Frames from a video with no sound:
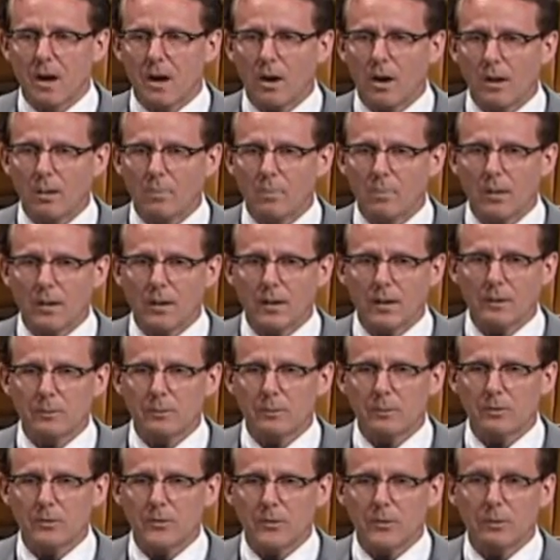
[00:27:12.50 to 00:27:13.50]
our party
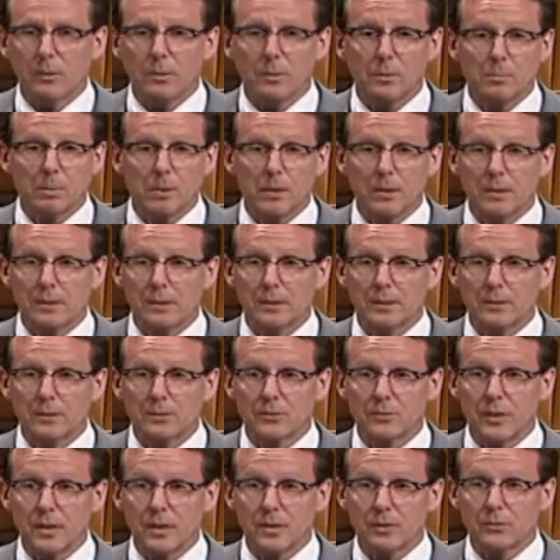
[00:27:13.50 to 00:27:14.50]
was the only party in
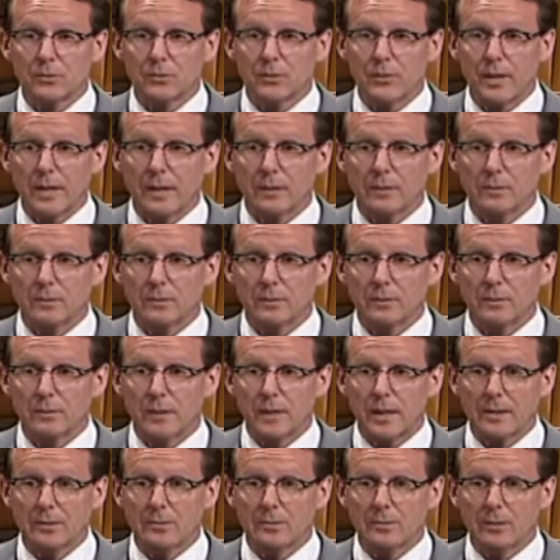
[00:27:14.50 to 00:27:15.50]
this House
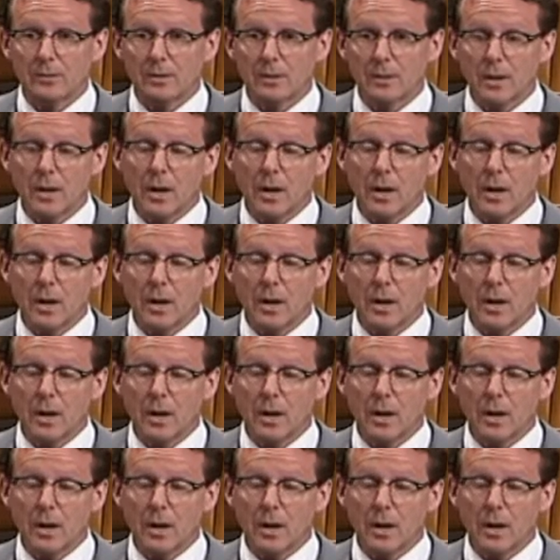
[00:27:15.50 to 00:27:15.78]
that